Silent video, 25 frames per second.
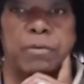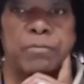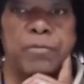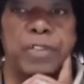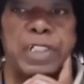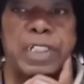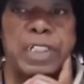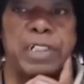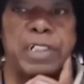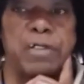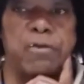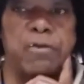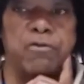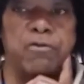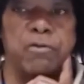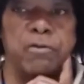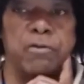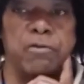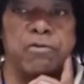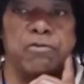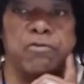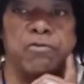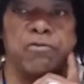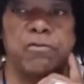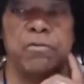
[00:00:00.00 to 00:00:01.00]

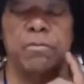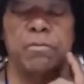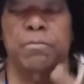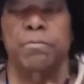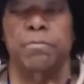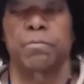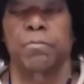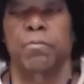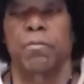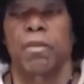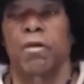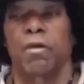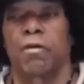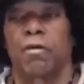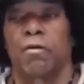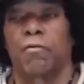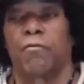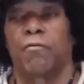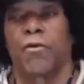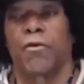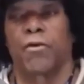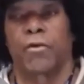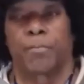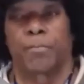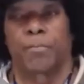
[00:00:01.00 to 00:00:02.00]
religions
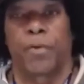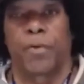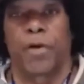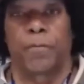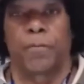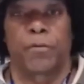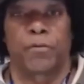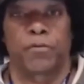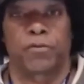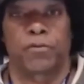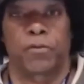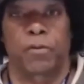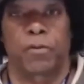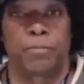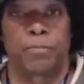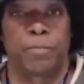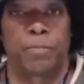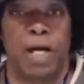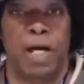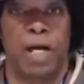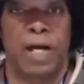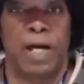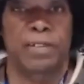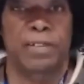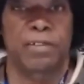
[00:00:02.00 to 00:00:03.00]
for the purpose of
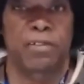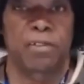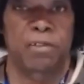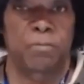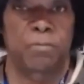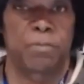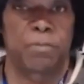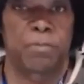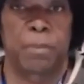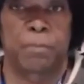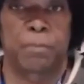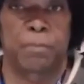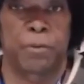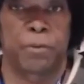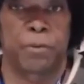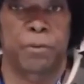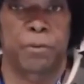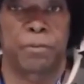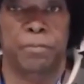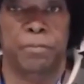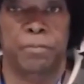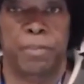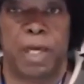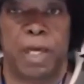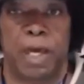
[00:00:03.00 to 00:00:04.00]
blinding
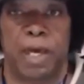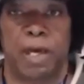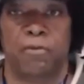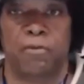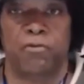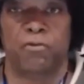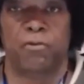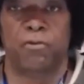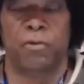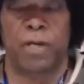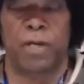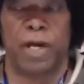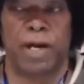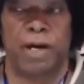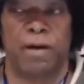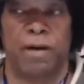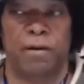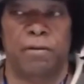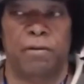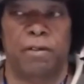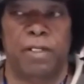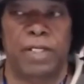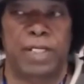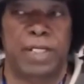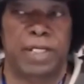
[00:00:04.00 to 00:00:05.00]
people as to
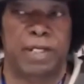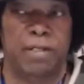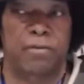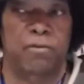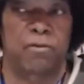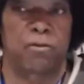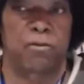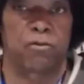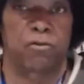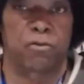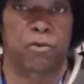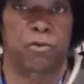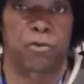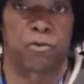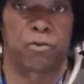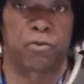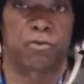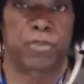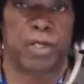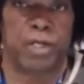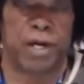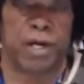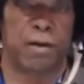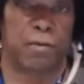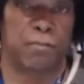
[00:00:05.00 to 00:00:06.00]
how land is
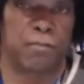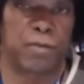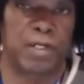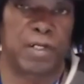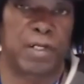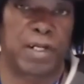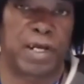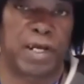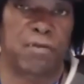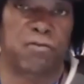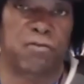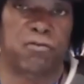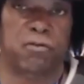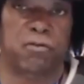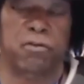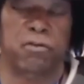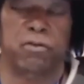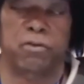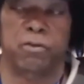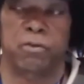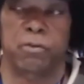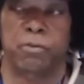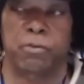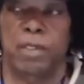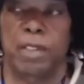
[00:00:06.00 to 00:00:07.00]
used, how it relates to
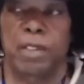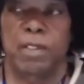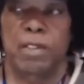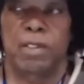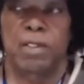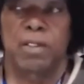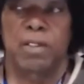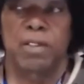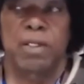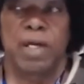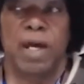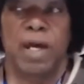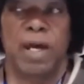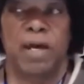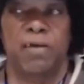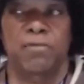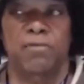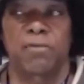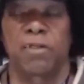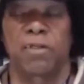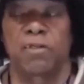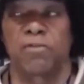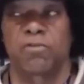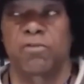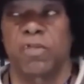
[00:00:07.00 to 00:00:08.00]
you.
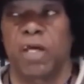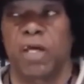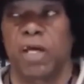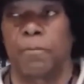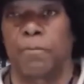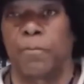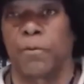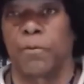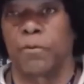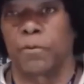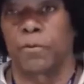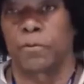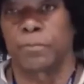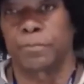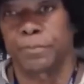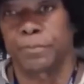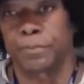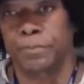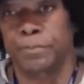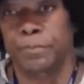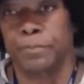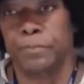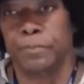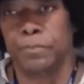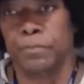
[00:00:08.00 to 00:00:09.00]
As an example,
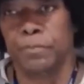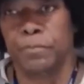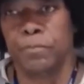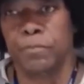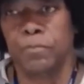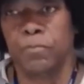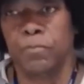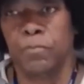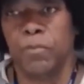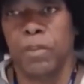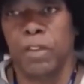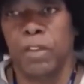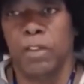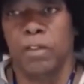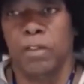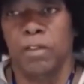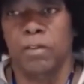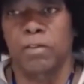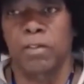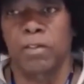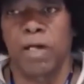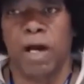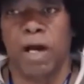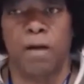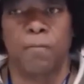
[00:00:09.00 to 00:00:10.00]

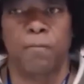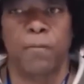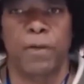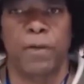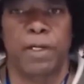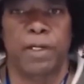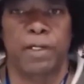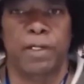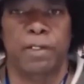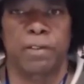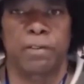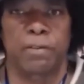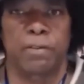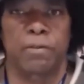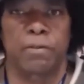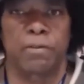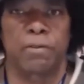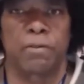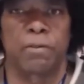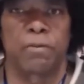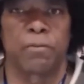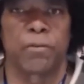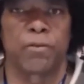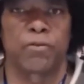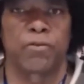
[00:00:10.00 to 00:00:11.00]
Yahweh,
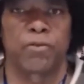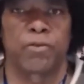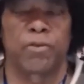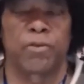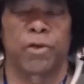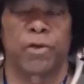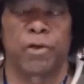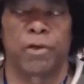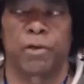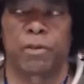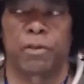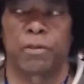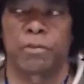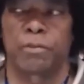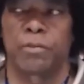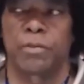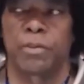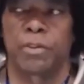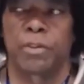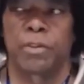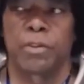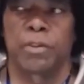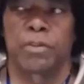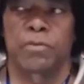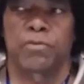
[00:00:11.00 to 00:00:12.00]
or what you
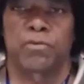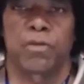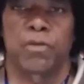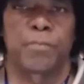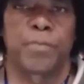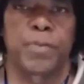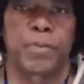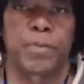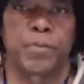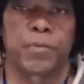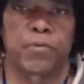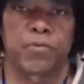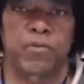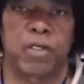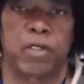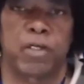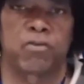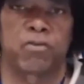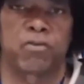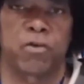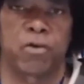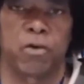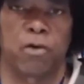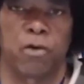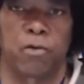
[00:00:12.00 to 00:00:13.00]
call, some people
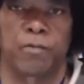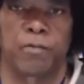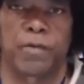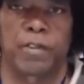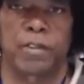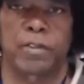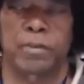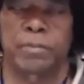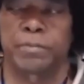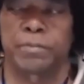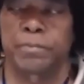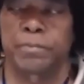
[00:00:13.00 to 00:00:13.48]
say Jehovah,